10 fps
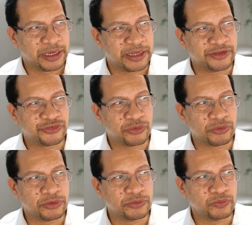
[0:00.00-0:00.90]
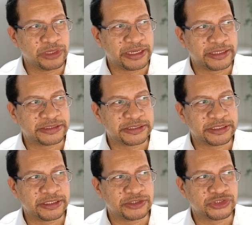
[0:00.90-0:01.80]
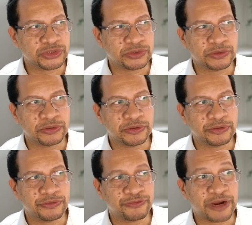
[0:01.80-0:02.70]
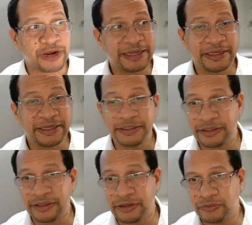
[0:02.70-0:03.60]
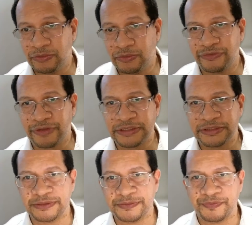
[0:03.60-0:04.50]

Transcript: And it's all related to Franklin D. Roosevelt.